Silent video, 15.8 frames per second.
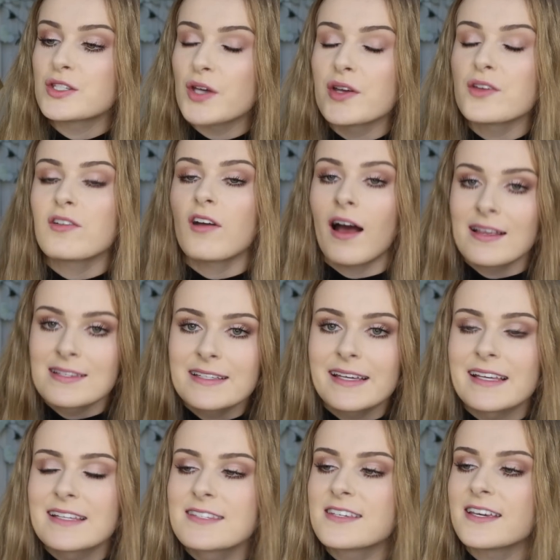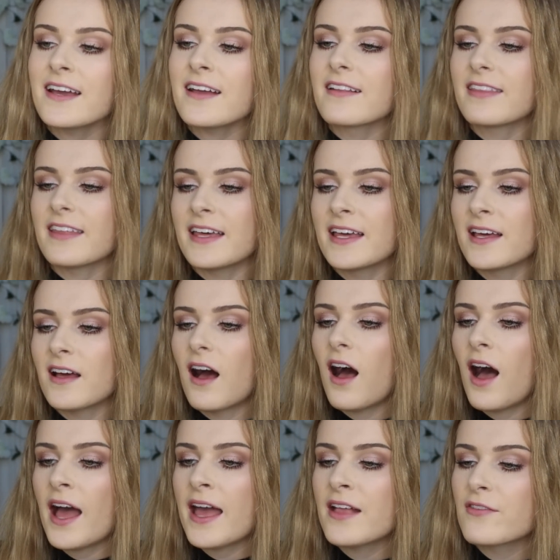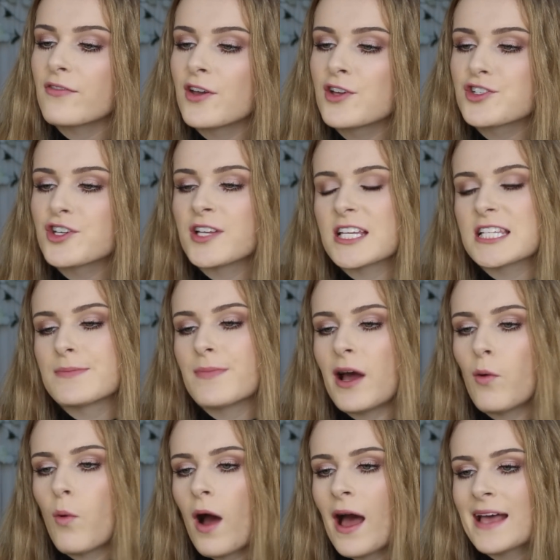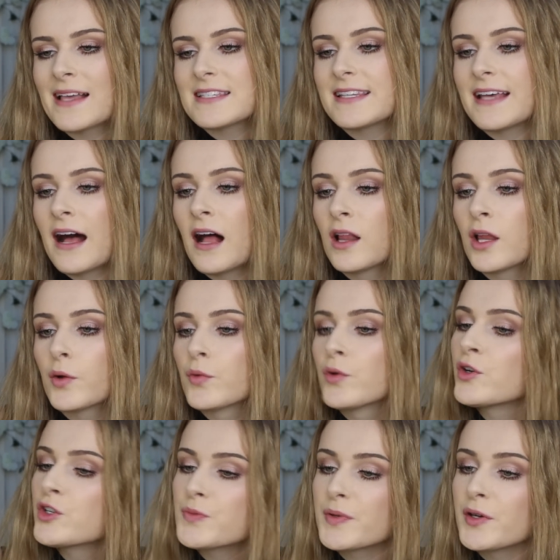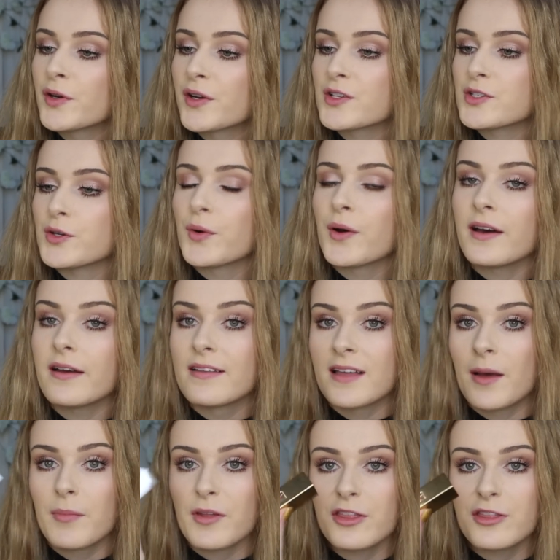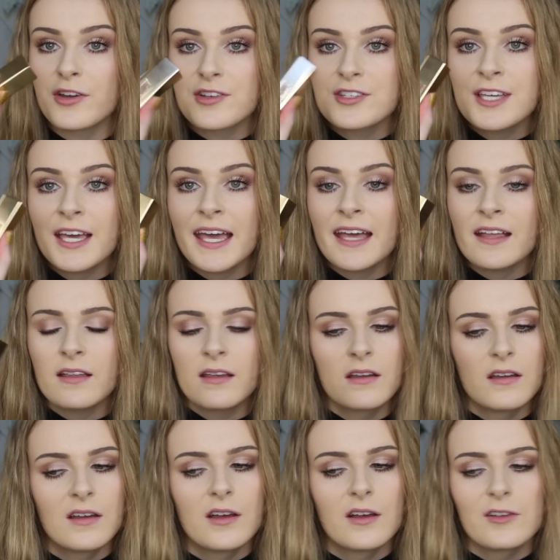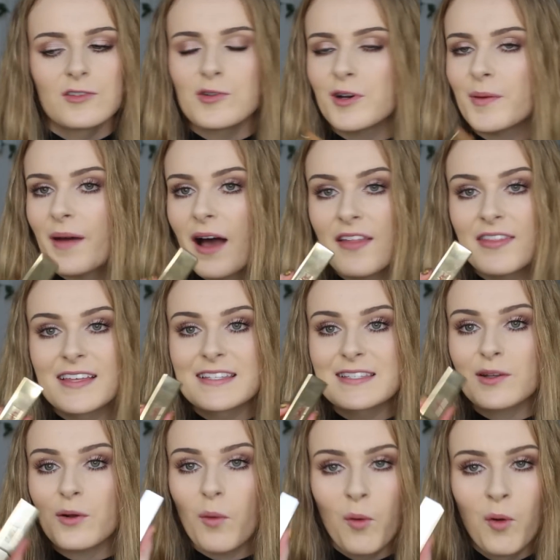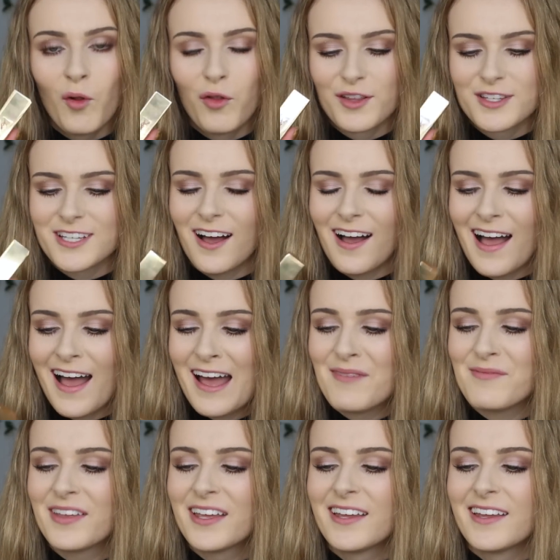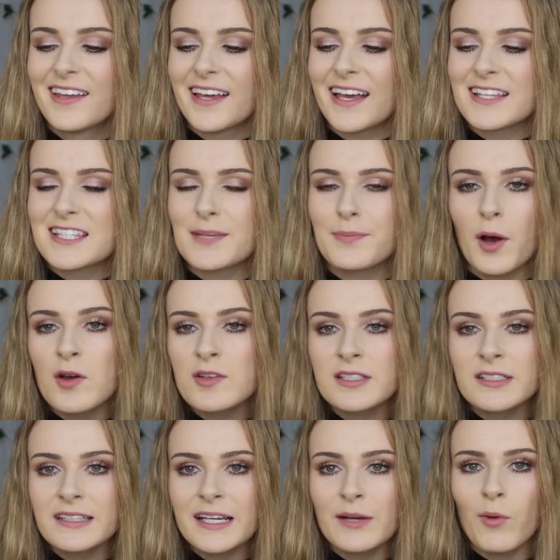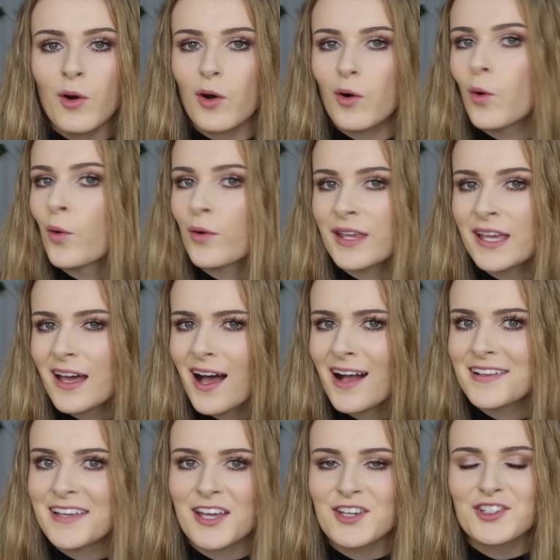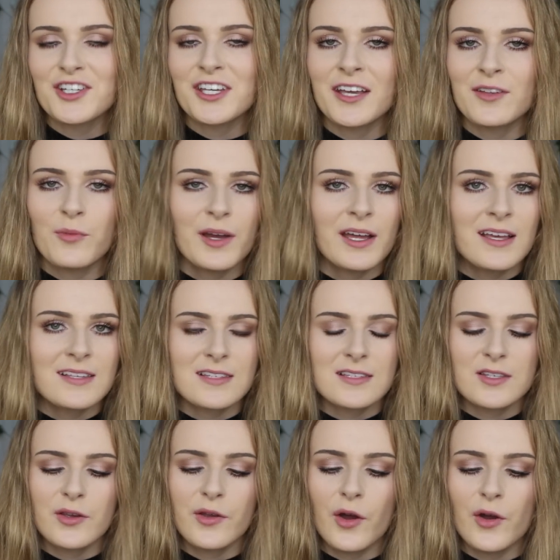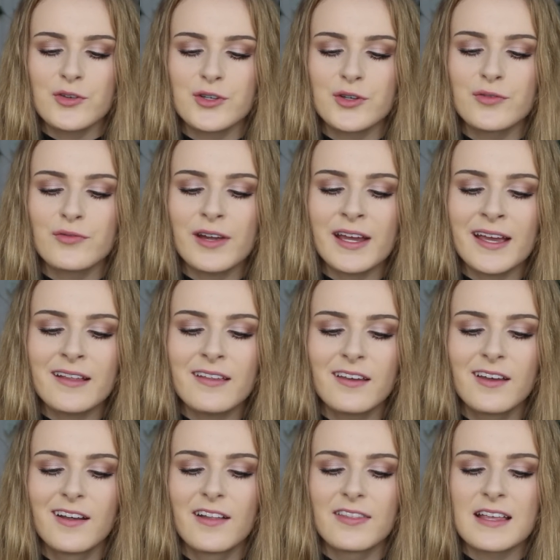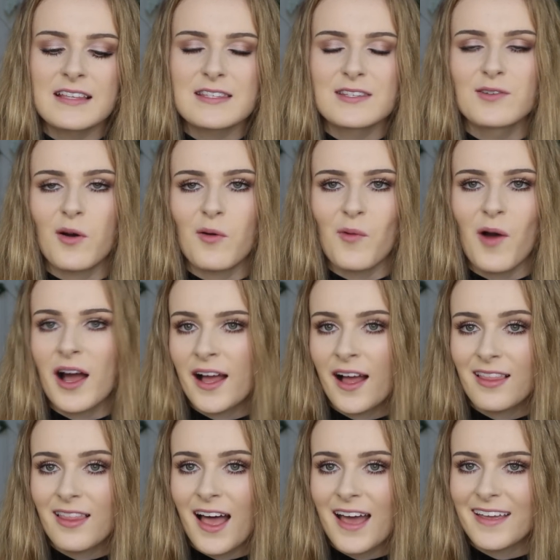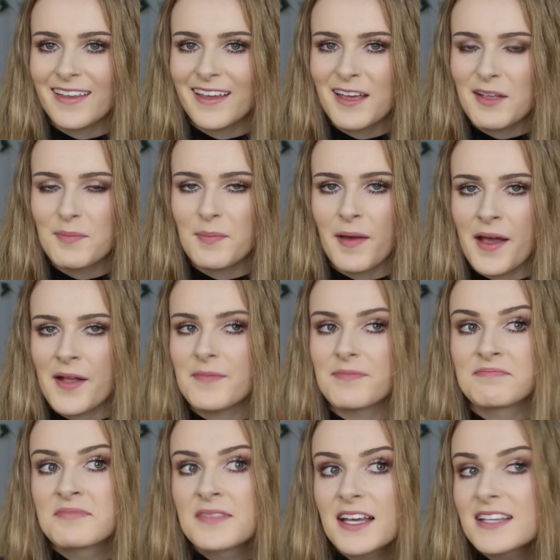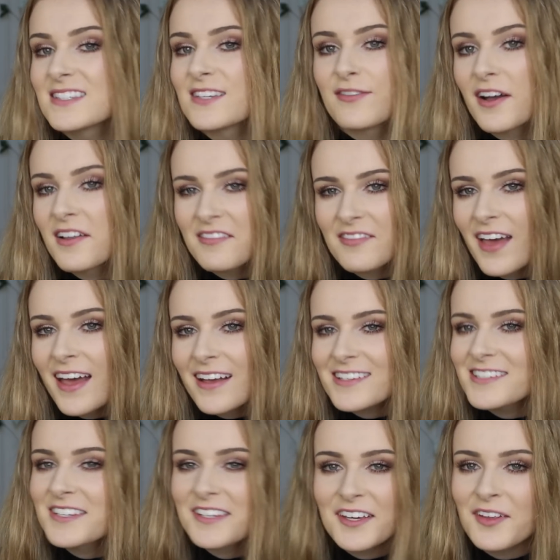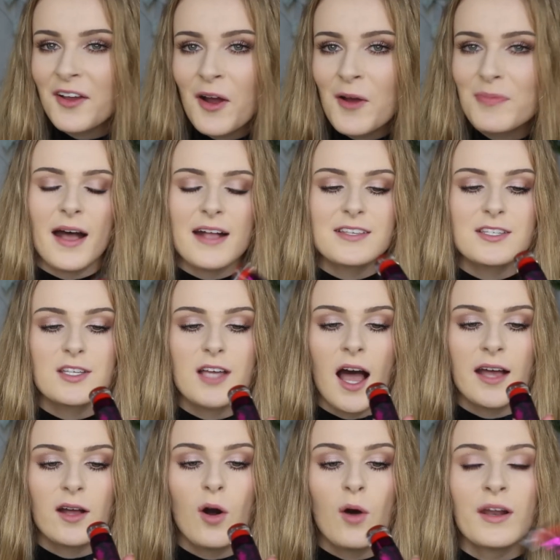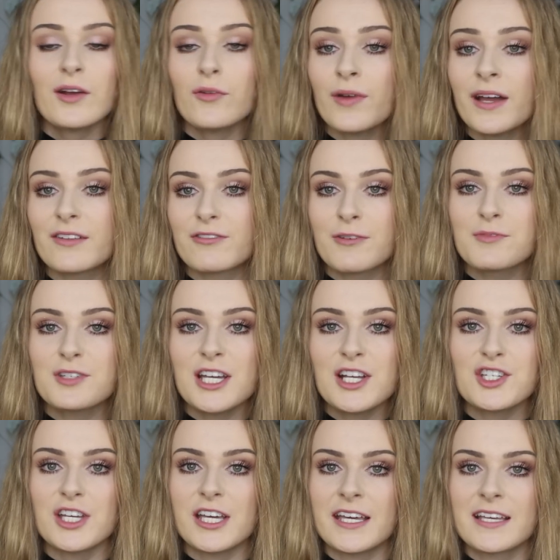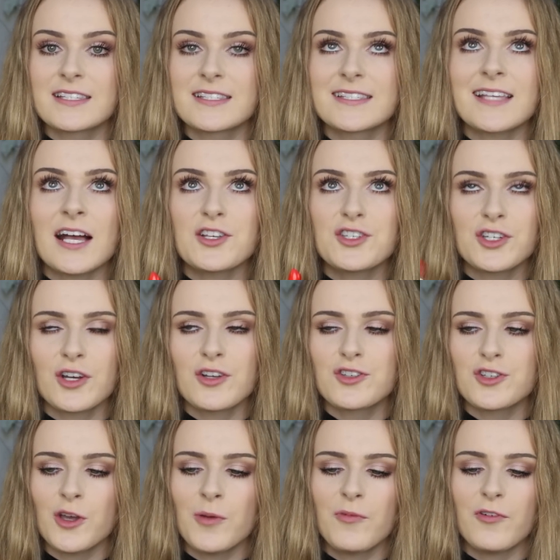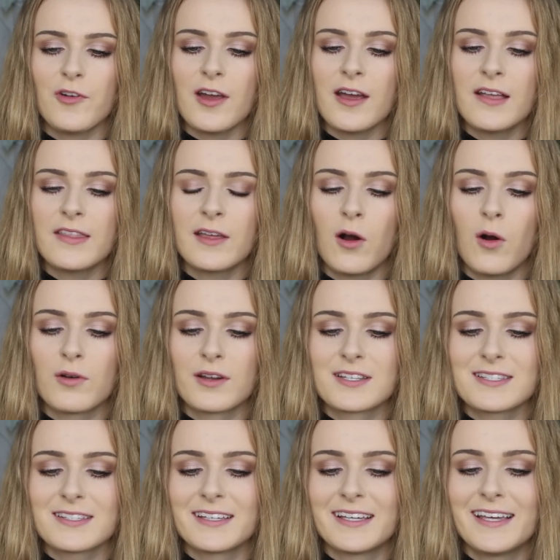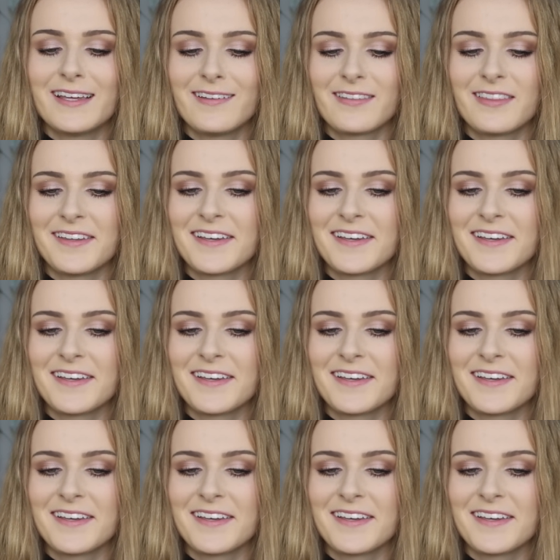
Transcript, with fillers: So you guys guessed it, the high end version is my YSL Rouge Pure Couture number 13 talk about this all the time. It's supposedly what Kourtney Kardashian wears as her go-to red. That's not why I like it, but it's a fun fact, you know? But Iconic Red from Chi Chi is such a good dupe for it. They're honestly